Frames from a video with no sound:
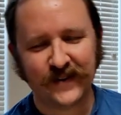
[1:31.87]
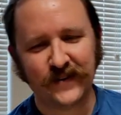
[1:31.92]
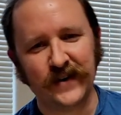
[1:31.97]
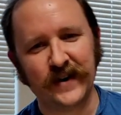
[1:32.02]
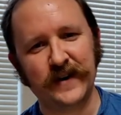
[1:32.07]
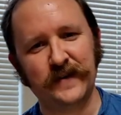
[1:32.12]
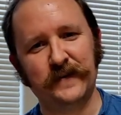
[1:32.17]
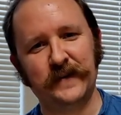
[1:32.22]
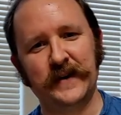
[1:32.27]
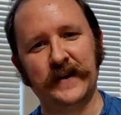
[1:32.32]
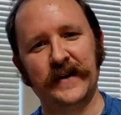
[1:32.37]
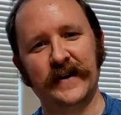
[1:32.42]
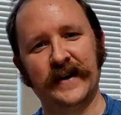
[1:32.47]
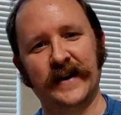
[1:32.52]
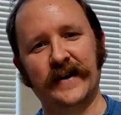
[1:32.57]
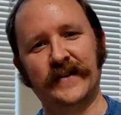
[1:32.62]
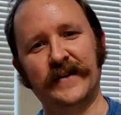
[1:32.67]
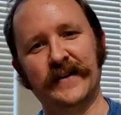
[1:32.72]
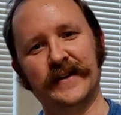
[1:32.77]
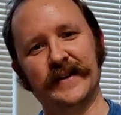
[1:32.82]
trying to figure out
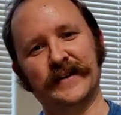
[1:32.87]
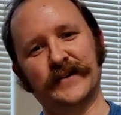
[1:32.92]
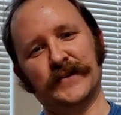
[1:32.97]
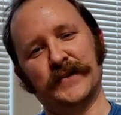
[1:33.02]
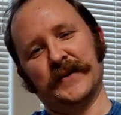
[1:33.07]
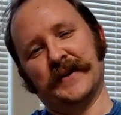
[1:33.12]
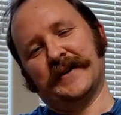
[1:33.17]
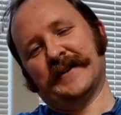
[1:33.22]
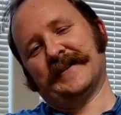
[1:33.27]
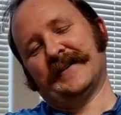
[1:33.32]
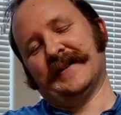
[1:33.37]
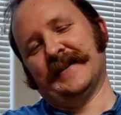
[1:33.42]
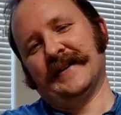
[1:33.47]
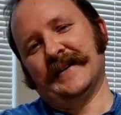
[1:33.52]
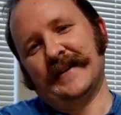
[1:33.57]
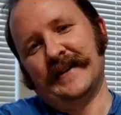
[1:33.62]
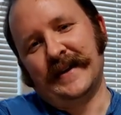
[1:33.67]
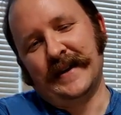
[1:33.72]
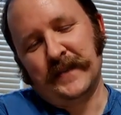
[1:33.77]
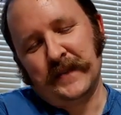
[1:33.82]
how all this works
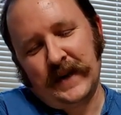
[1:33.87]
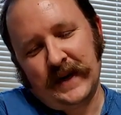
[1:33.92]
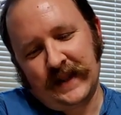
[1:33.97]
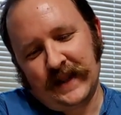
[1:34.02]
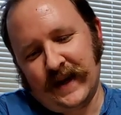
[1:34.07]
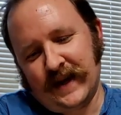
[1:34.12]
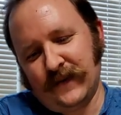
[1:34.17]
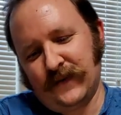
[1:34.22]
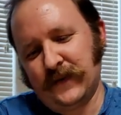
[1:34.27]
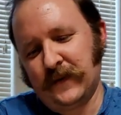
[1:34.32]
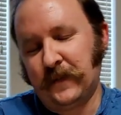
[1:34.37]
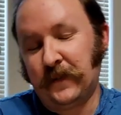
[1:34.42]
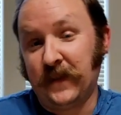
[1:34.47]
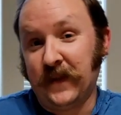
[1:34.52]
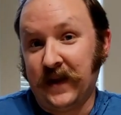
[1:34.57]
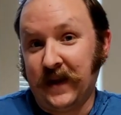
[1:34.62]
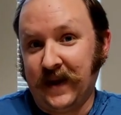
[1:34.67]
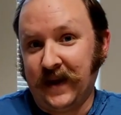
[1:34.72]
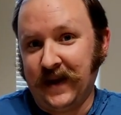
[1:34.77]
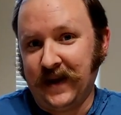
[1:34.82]
in my life.
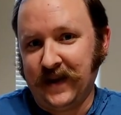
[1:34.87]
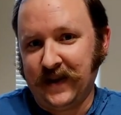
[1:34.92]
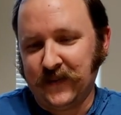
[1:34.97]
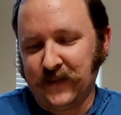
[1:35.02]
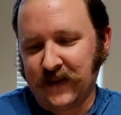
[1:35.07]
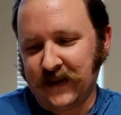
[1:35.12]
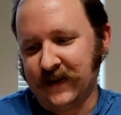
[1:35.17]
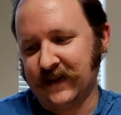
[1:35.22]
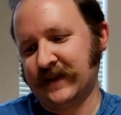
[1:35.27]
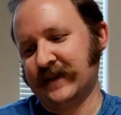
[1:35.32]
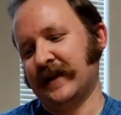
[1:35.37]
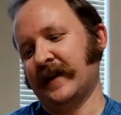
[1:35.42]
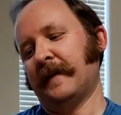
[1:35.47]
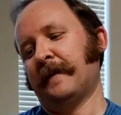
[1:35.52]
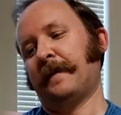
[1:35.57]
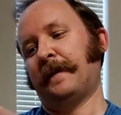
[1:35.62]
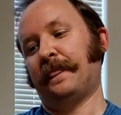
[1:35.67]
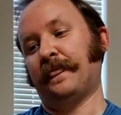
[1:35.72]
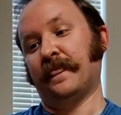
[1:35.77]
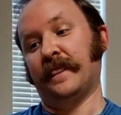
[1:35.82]
Anyways,
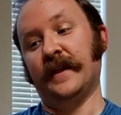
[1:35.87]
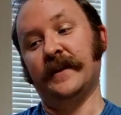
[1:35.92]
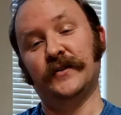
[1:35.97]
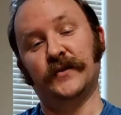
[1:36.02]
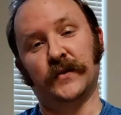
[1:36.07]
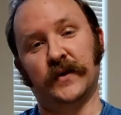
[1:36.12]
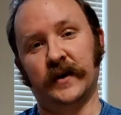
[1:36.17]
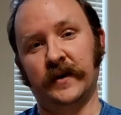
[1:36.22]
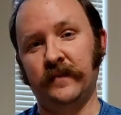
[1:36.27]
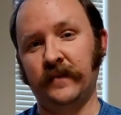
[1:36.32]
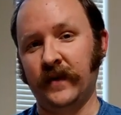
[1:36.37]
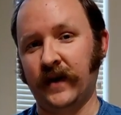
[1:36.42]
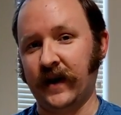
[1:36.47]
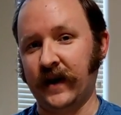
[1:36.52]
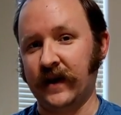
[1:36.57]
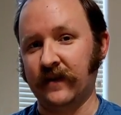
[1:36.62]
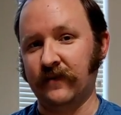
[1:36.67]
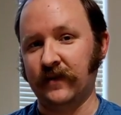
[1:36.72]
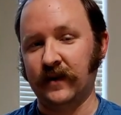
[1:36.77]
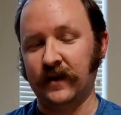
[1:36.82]
this one
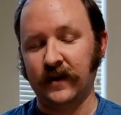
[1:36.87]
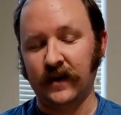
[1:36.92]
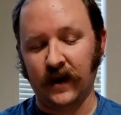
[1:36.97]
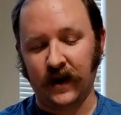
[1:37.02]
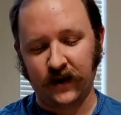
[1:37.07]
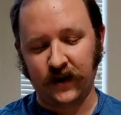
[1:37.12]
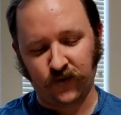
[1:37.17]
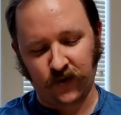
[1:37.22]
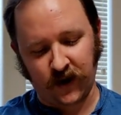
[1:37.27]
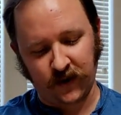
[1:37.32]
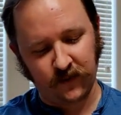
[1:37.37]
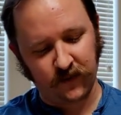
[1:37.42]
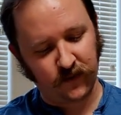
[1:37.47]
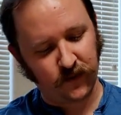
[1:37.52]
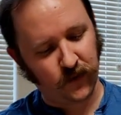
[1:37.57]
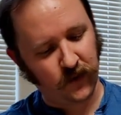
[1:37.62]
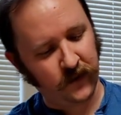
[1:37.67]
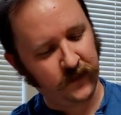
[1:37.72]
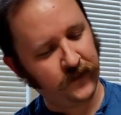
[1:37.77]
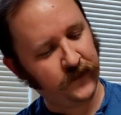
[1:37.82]
I have indeed not tried
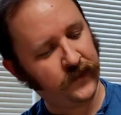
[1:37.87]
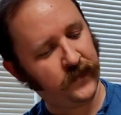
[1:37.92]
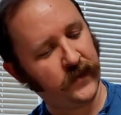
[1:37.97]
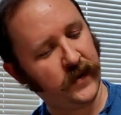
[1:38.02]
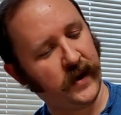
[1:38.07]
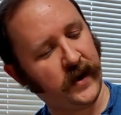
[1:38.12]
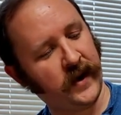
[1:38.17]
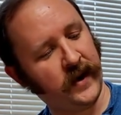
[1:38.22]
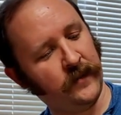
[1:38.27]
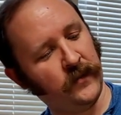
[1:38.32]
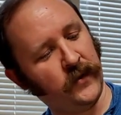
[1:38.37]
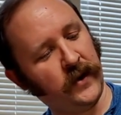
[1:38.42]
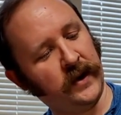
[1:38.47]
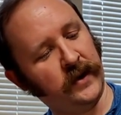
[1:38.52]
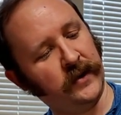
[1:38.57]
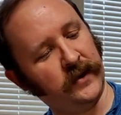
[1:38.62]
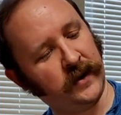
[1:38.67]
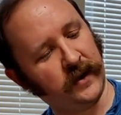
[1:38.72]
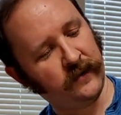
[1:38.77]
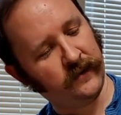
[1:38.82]
before. I am
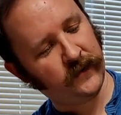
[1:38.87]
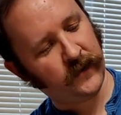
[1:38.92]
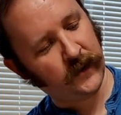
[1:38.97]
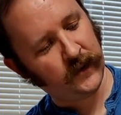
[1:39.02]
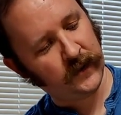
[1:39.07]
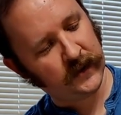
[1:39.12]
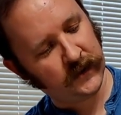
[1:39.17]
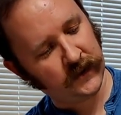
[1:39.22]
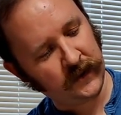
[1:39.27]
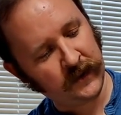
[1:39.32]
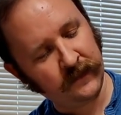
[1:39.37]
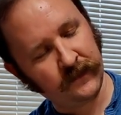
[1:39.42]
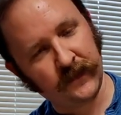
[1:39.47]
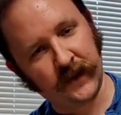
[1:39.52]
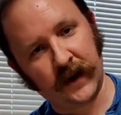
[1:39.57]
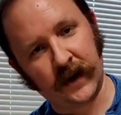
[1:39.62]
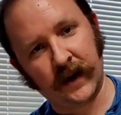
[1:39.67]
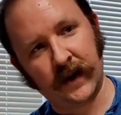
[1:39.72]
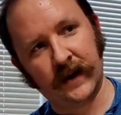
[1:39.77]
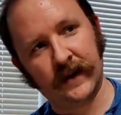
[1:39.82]
quite looking forward to it.
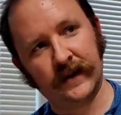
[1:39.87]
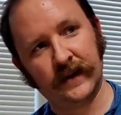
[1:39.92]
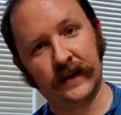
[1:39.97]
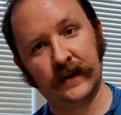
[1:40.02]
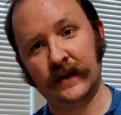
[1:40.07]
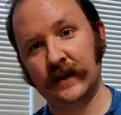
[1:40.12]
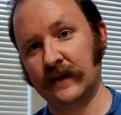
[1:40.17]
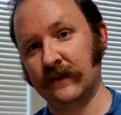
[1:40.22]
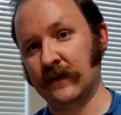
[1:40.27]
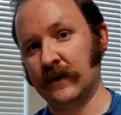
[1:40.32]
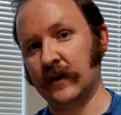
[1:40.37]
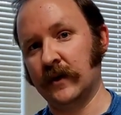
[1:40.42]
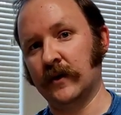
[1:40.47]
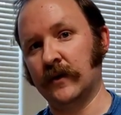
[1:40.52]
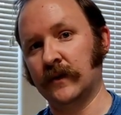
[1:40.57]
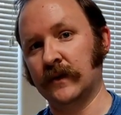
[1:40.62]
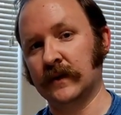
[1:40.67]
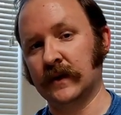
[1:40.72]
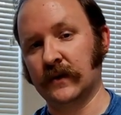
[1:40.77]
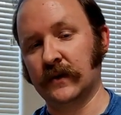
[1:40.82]
I didn't even know
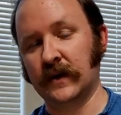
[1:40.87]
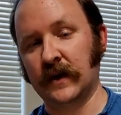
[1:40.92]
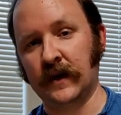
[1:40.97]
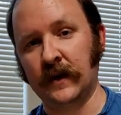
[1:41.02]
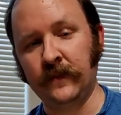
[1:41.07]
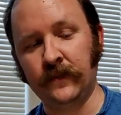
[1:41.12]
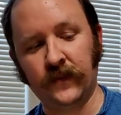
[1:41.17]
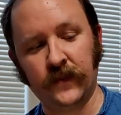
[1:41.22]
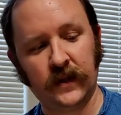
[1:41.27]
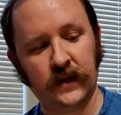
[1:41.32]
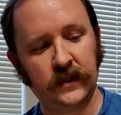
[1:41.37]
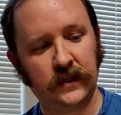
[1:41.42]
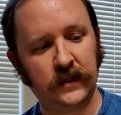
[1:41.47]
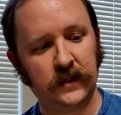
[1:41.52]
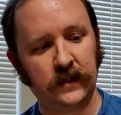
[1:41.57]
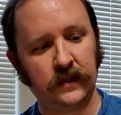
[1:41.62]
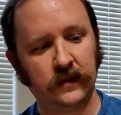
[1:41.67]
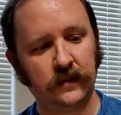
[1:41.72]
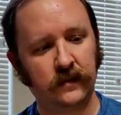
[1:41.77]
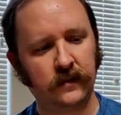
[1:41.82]
it was a thing
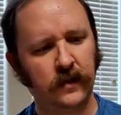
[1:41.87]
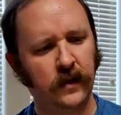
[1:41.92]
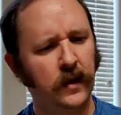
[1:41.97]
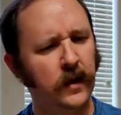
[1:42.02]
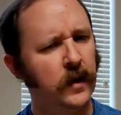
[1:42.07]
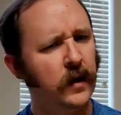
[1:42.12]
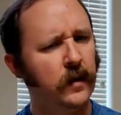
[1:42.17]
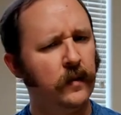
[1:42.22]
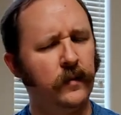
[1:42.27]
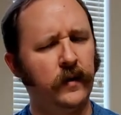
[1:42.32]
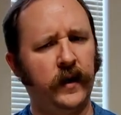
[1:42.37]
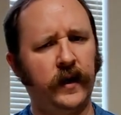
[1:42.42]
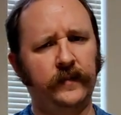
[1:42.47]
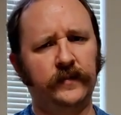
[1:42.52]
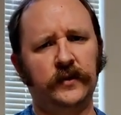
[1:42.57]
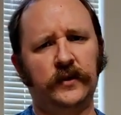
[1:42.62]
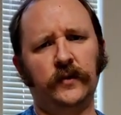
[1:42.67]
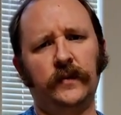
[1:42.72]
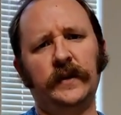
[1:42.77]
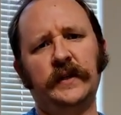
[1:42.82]
until
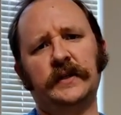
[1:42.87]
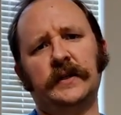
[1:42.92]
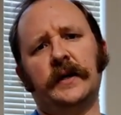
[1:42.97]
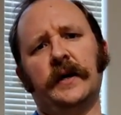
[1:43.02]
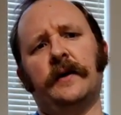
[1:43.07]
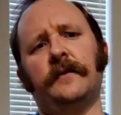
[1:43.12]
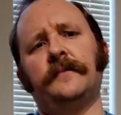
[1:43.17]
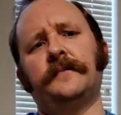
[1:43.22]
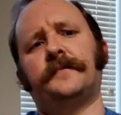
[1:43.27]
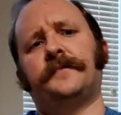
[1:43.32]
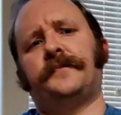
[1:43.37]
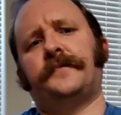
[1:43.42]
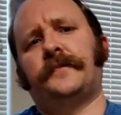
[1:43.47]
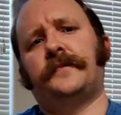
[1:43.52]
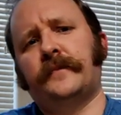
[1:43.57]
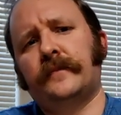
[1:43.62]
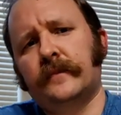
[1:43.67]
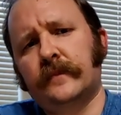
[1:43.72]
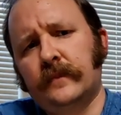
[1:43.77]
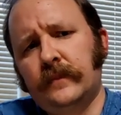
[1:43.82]
perhaps 2 weeks ago
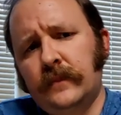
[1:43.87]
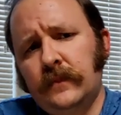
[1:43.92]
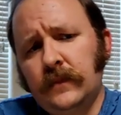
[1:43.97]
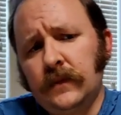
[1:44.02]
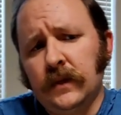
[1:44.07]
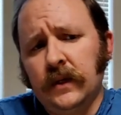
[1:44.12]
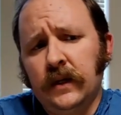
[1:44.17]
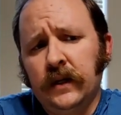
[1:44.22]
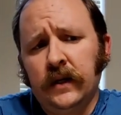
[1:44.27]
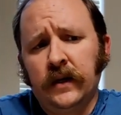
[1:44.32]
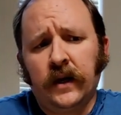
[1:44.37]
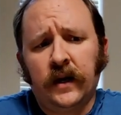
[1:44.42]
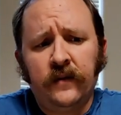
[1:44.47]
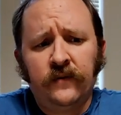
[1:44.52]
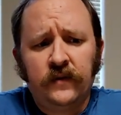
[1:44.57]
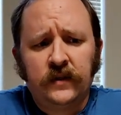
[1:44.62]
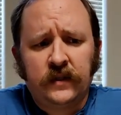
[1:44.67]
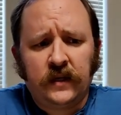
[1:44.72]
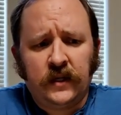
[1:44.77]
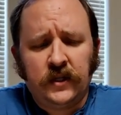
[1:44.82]
in a
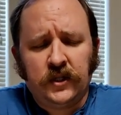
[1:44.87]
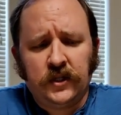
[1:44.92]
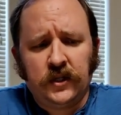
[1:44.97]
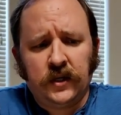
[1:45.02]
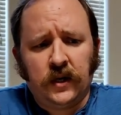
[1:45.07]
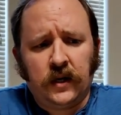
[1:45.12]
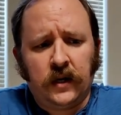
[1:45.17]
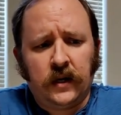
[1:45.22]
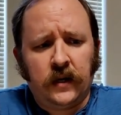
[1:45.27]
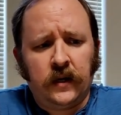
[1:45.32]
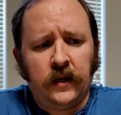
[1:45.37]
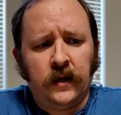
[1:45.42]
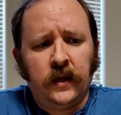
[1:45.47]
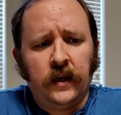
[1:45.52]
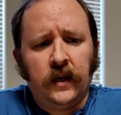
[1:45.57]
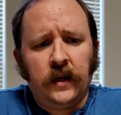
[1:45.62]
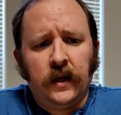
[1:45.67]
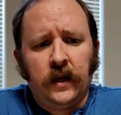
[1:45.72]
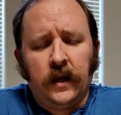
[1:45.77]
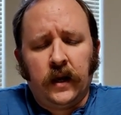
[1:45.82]
conversation on
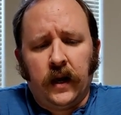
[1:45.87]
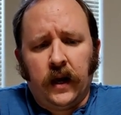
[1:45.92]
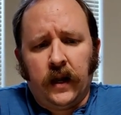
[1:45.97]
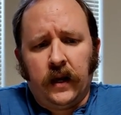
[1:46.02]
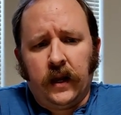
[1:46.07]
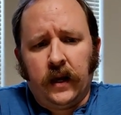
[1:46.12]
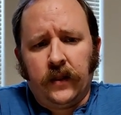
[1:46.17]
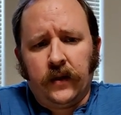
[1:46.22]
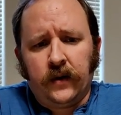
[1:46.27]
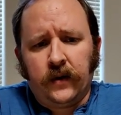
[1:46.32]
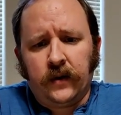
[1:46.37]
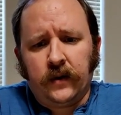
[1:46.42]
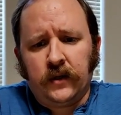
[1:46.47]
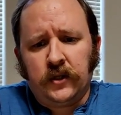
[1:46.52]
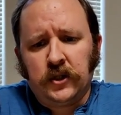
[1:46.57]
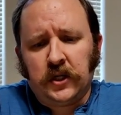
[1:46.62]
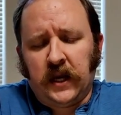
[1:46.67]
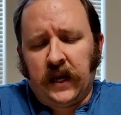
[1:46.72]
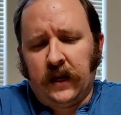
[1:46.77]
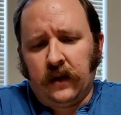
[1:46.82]
another
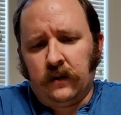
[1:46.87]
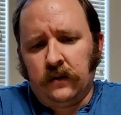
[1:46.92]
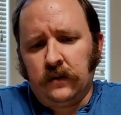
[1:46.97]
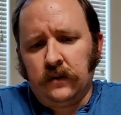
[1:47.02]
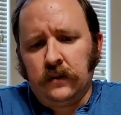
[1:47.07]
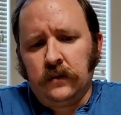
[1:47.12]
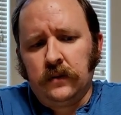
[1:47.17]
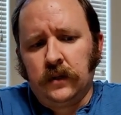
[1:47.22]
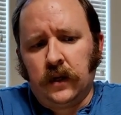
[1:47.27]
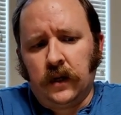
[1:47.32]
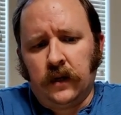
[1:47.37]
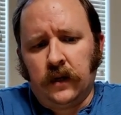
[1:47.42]
channel,